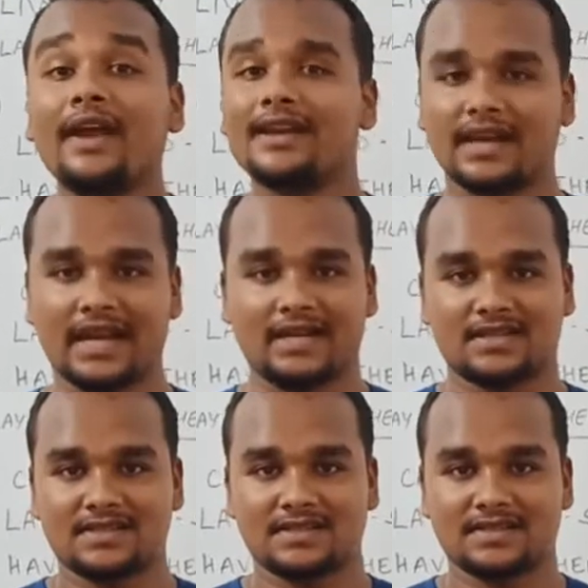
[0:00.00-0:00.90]
oil
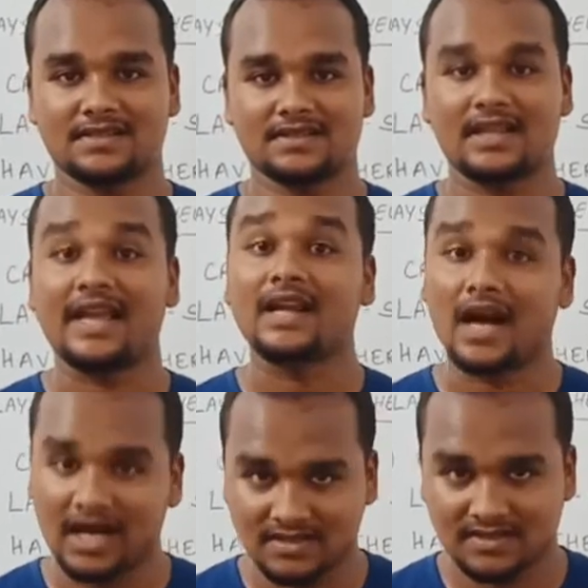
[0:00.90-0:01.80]
glands like
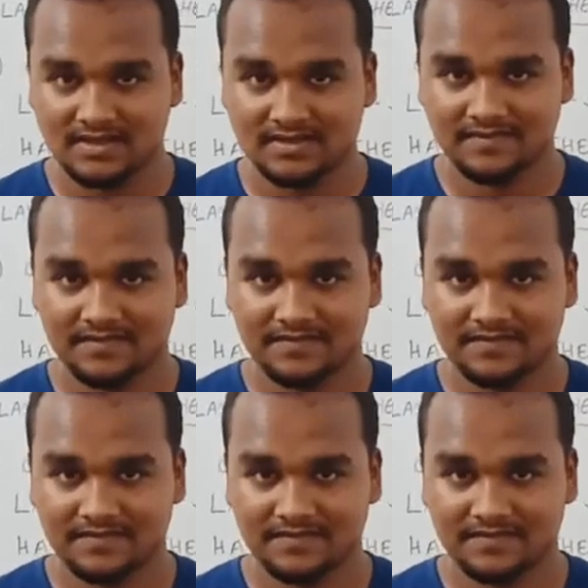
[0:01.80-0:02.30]
us.